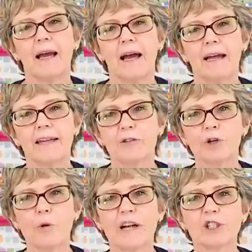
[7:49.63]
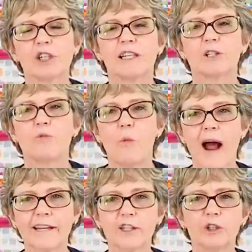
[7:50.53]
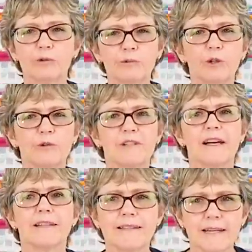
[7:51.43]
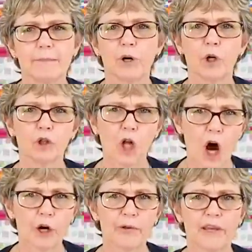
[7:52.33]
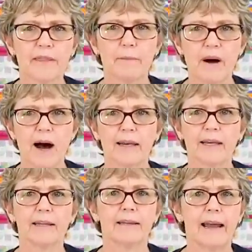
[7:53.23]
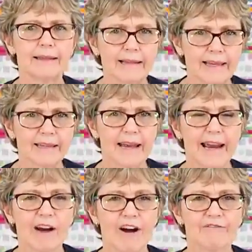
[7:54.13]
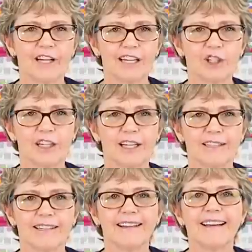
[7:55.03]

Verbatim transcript: Another question is, why do you use a zipper longer than the pocket and let it hang off on each end?